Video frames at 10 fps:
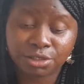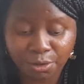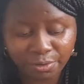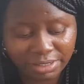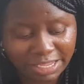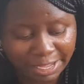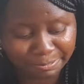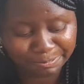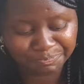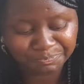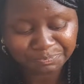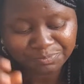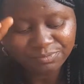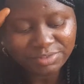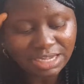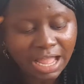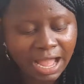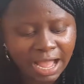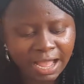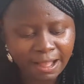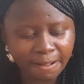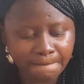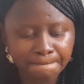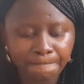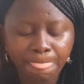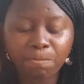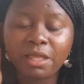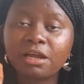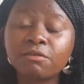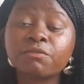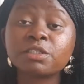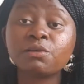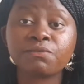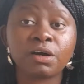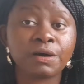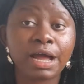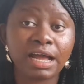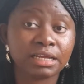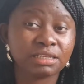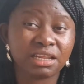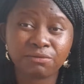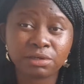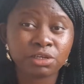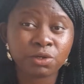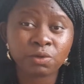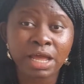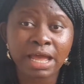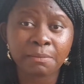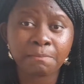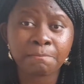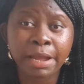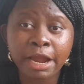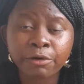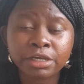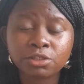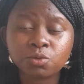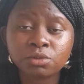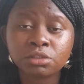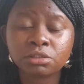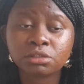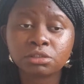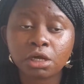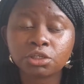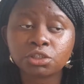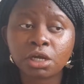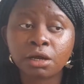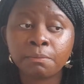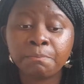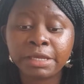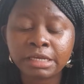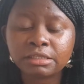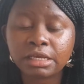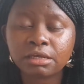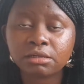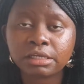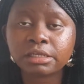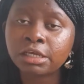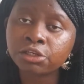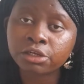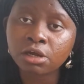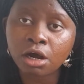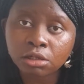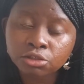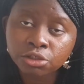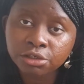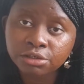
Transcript: So yeah. Um, First of all, I never knew that marriage was such a big deal in the Indian culture.